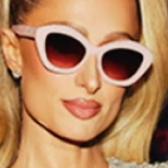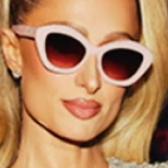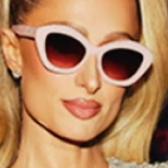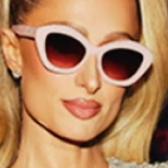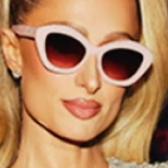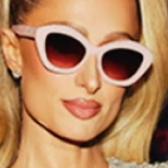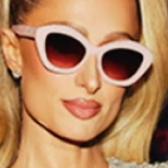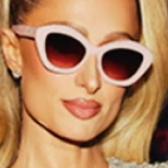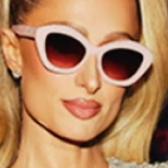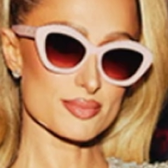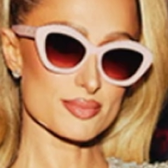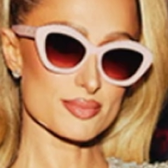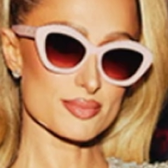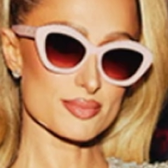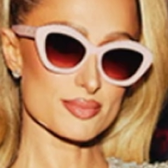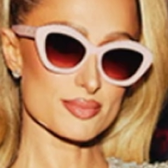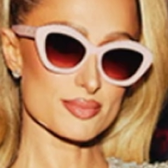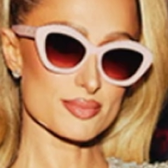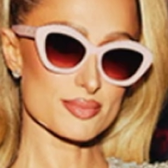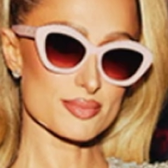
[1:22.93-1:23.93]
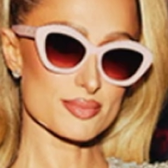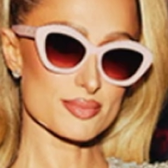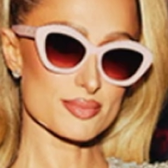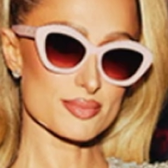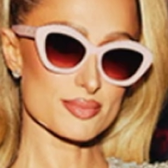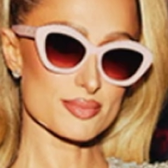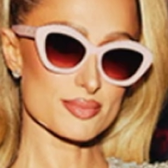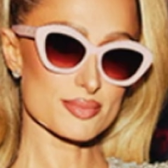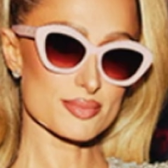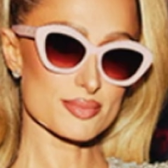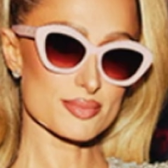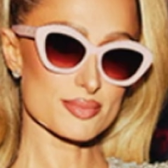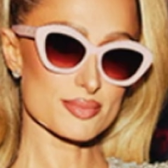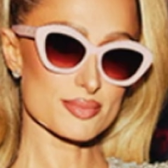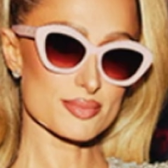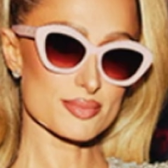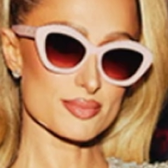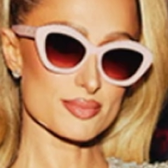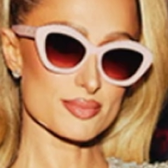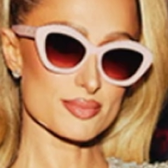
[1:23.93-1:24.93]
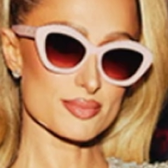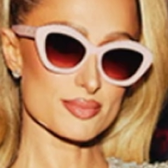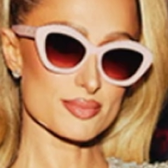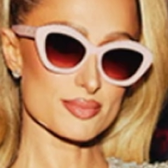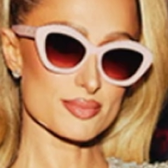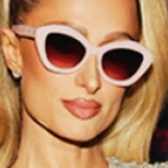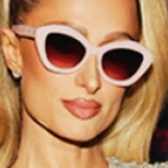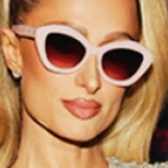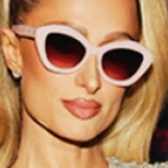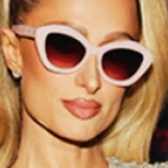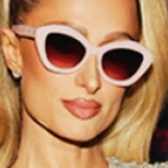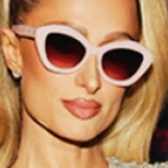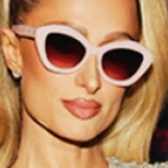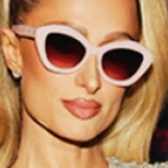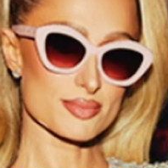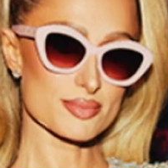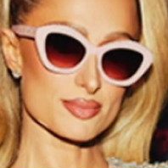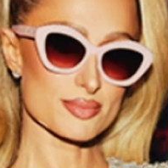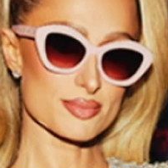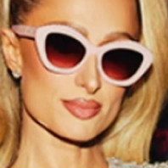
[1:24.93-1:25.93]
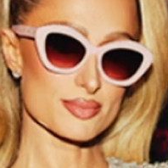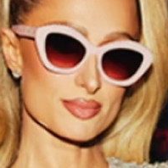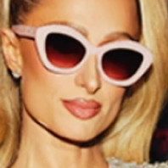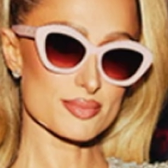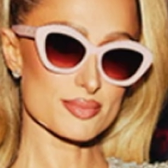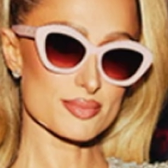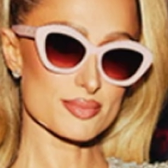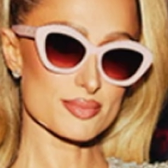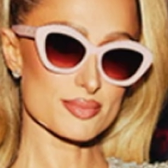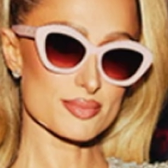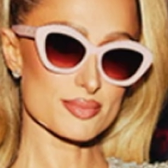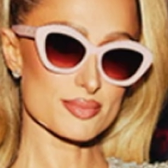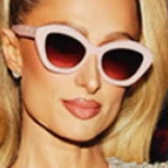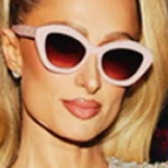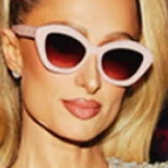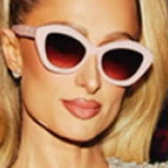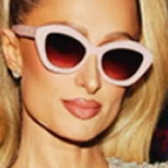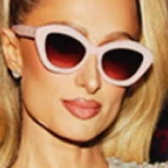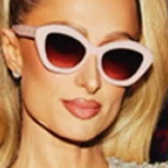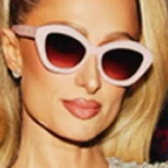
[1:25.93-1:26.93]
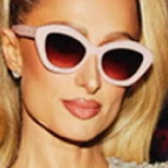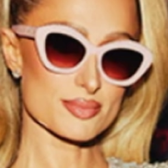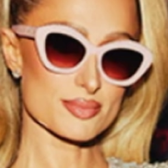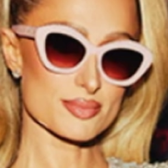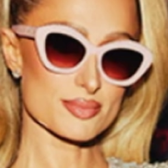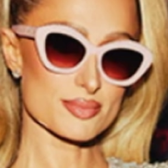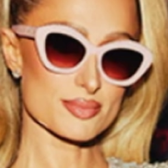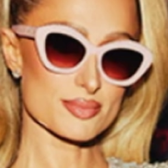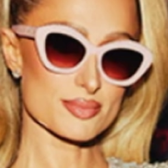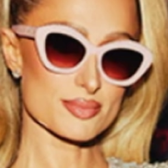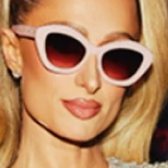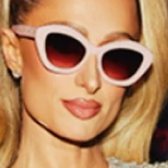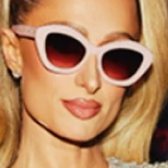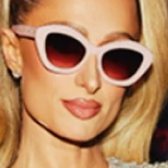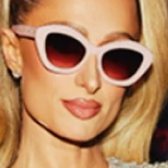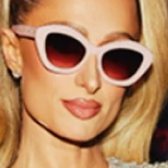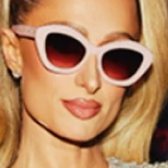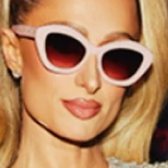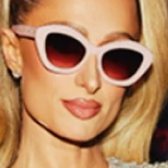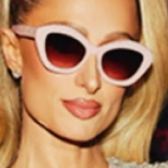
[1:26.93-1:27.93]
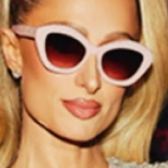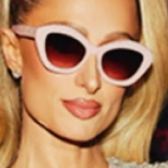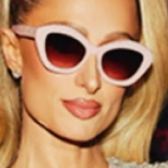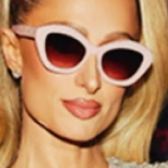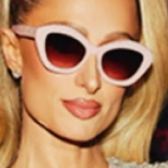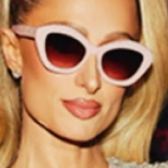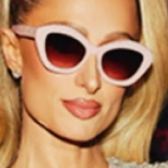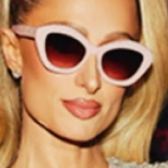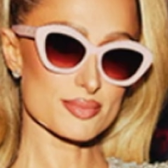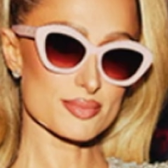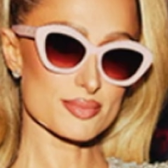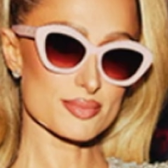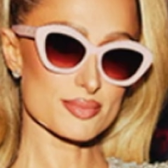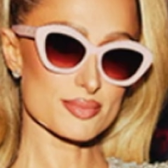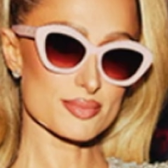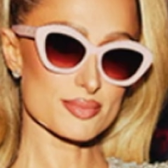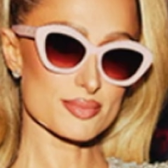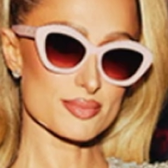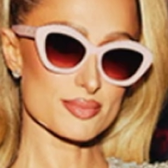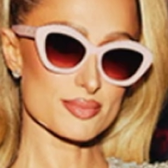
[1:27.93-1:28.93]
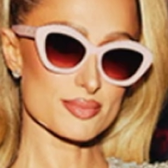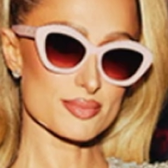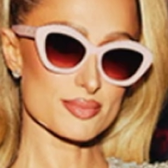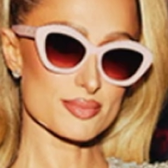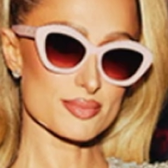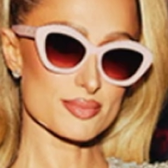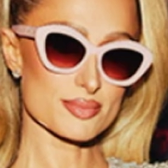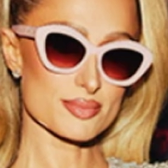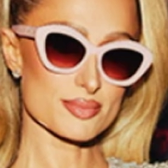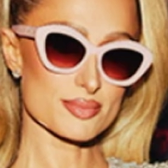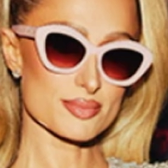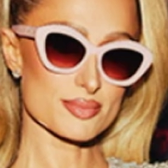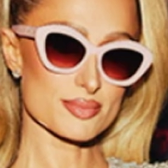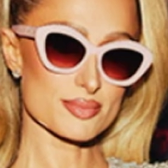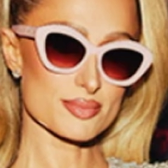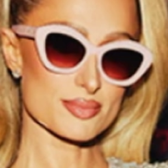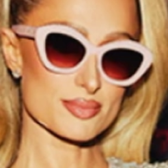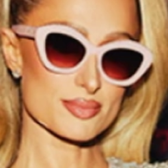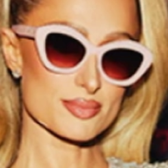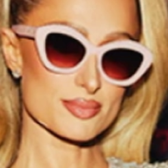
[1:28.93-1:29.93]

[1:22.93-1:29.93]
[no speech]